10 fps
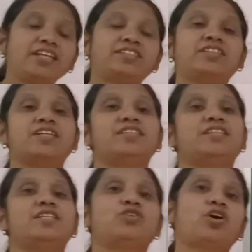distance
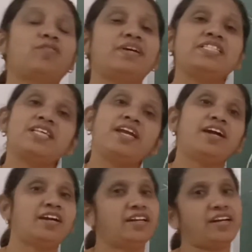is always
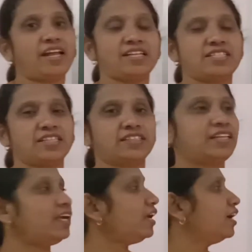
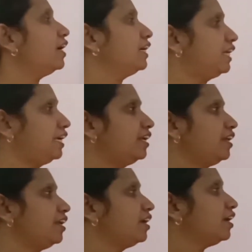360
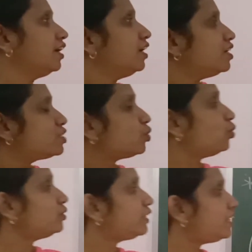degree.
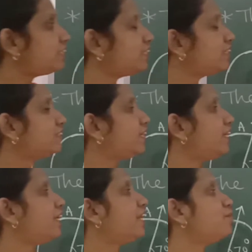So 360
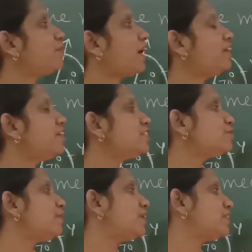degree
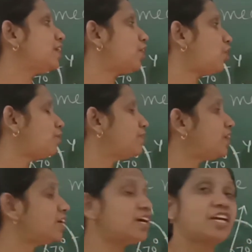minus measure of
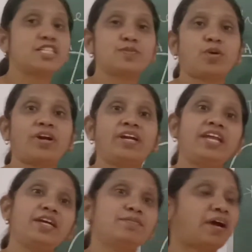the
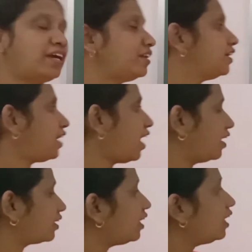corresponding minor
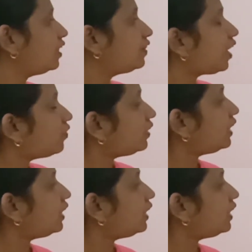arc. Now